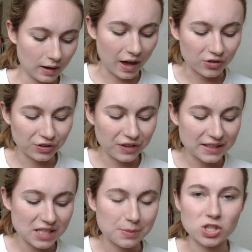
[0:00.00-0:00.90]
I don't really
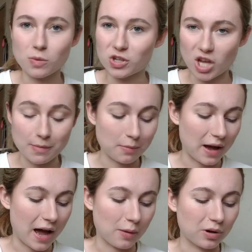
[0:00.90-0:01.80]
like to spend too much time on
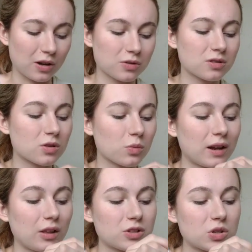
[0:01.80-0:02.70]
my eyebrows, so
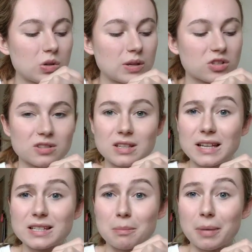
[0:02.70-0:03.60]
what I'll do is just
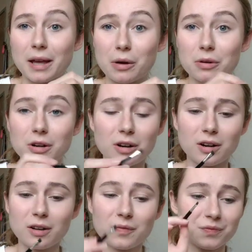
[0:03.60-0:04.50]
take some
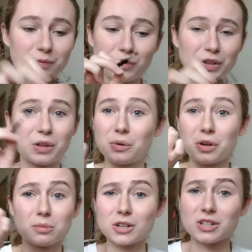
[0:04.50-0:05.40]
powder, cute
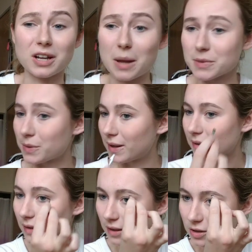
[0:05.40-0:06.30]
little brush it comes
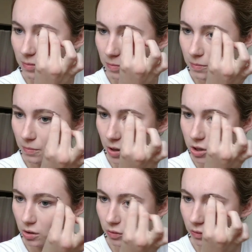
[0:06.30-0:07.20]
with, and just
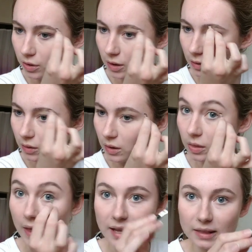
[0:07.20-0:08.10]
brush it through really
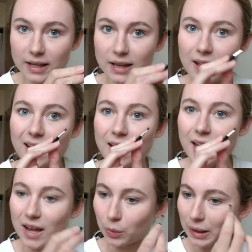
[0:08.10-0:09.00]
lightly
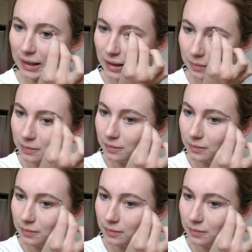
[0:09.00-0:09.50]
and quickly.